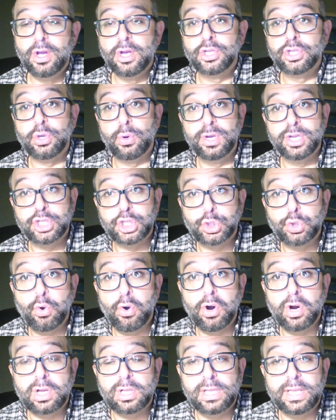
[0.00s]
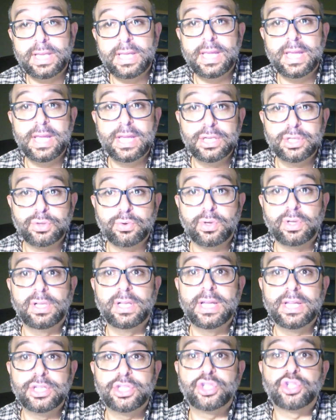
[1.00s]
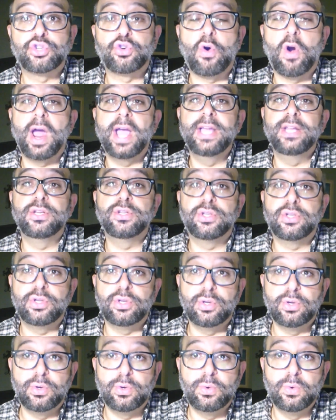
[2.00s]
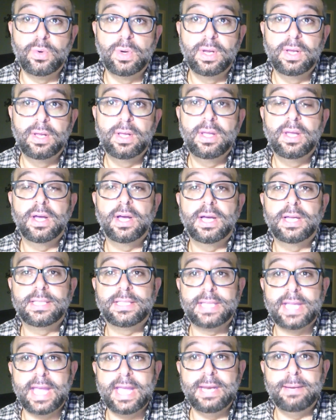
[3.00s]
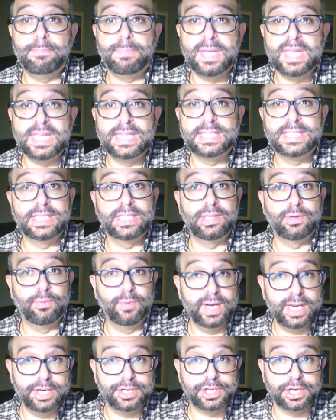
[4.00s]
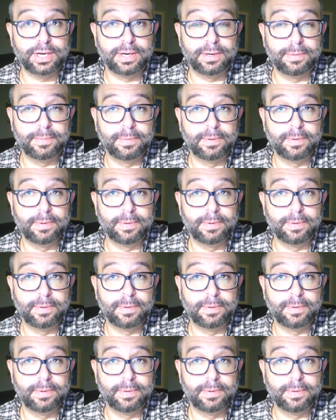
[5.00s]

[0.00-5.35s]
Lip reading: So historically, Israel has tried to attain peace in the region,